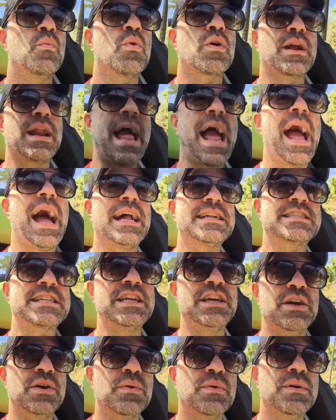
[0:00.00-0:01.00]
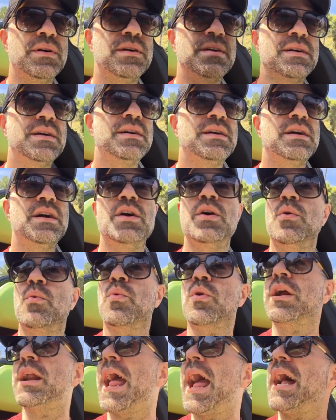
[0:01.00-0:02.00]
We're going to ask you.
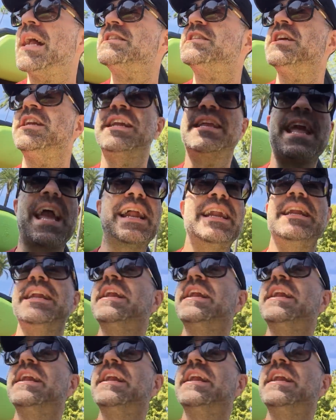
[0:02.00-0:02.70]
We're going to ask you to get